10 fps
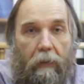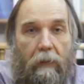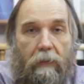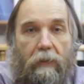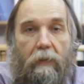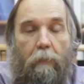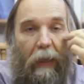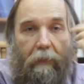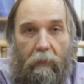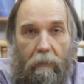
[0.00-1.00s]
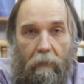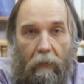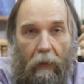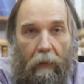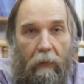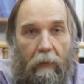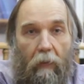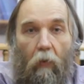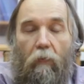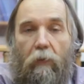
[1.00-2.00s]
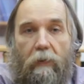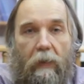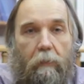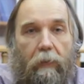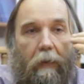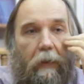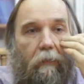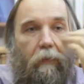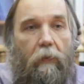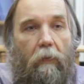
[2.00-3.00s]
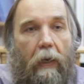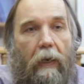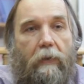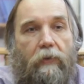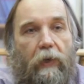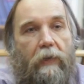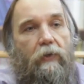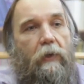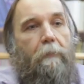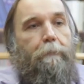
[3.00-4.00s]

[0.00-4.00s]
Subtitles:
see better. Or, for example, if you exchange